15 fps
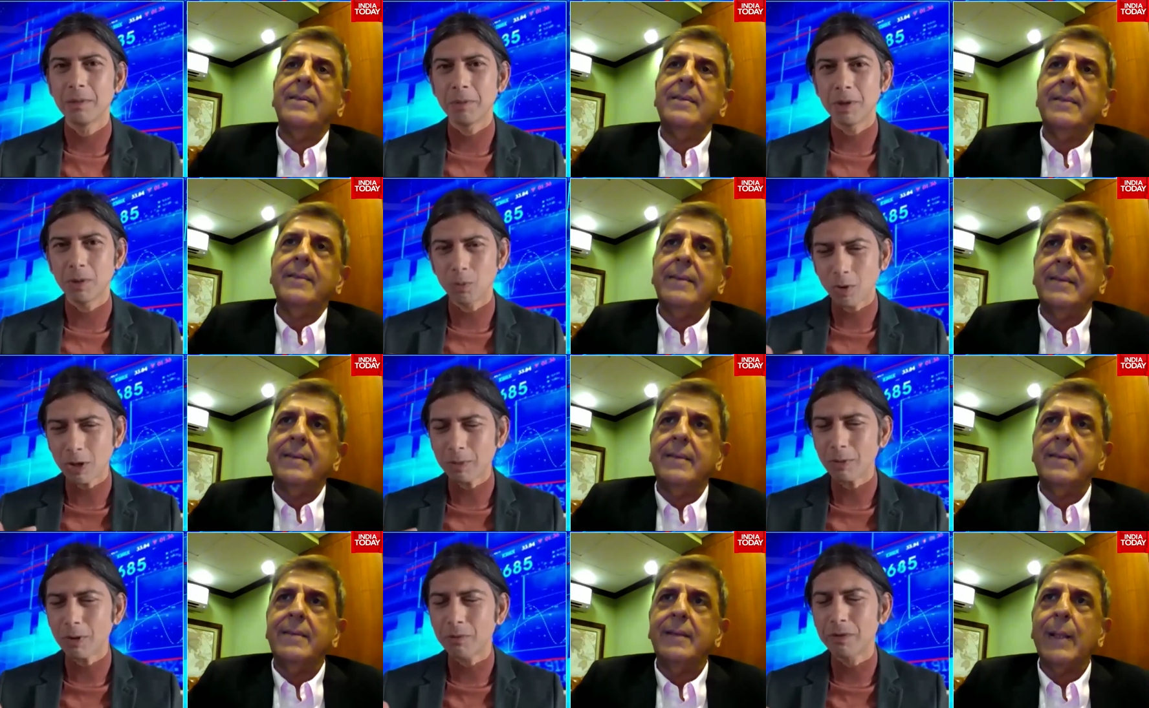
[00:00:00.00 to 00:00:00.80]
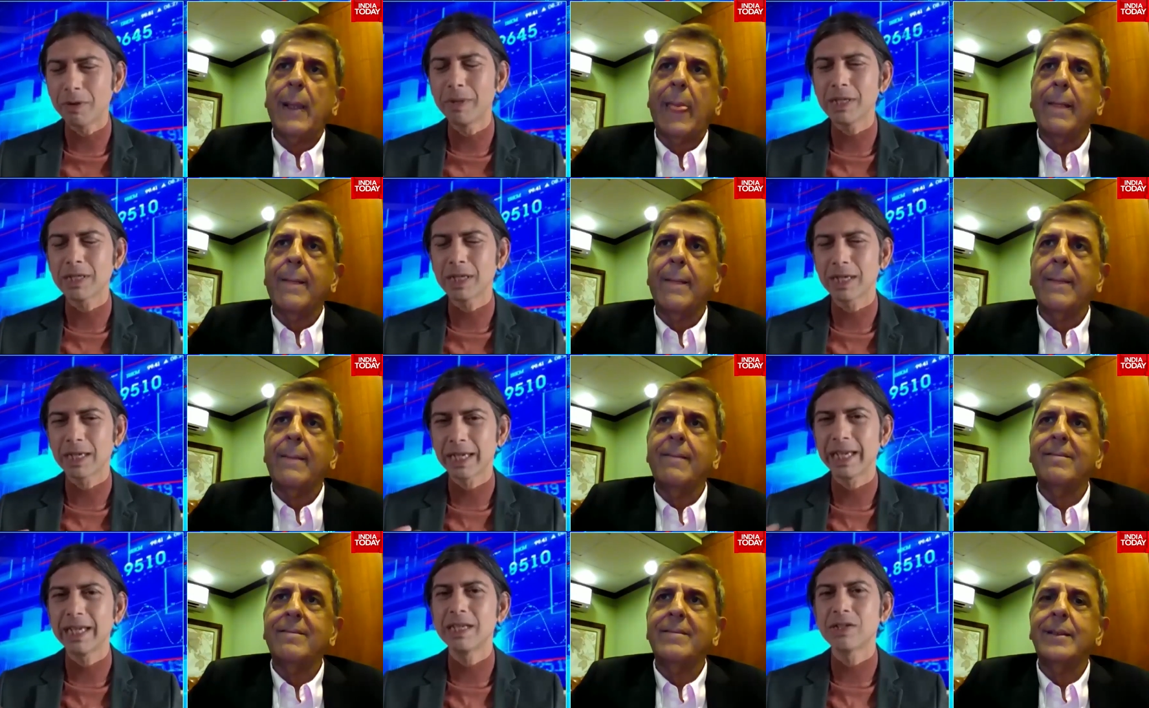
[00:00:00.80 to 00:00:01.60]
Speaker 1: But what about women's and
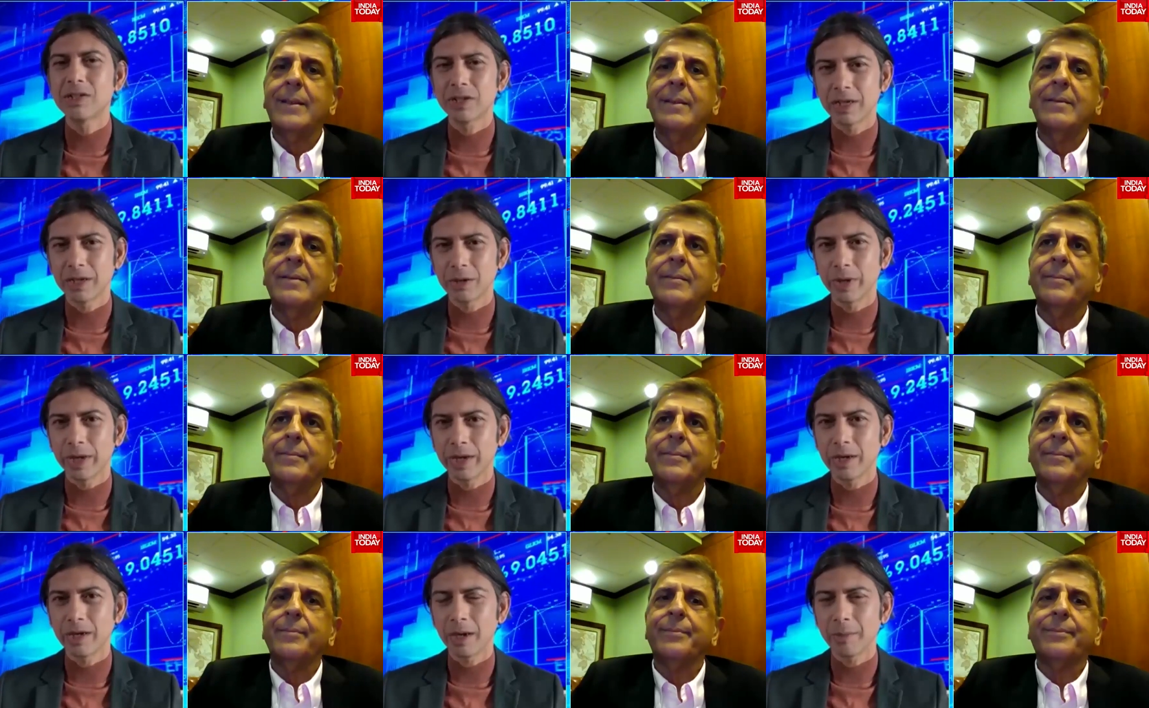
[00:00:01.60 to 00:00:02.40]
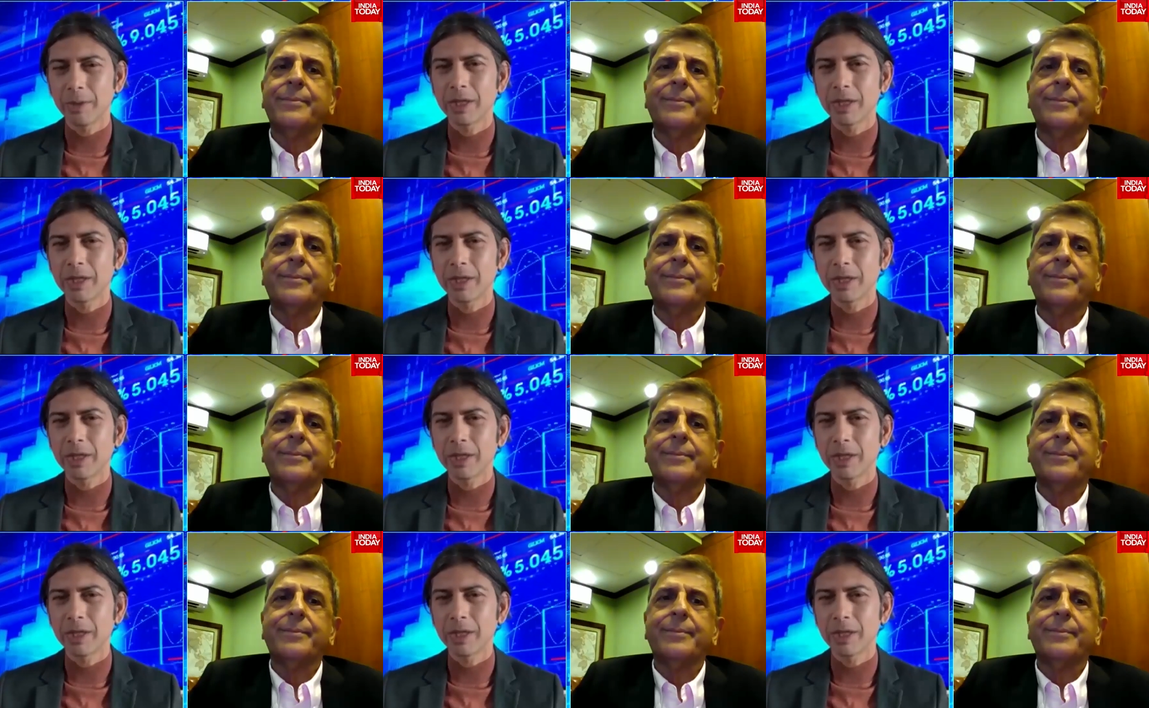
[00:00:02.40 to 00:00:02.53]
kids innerwear? I mean,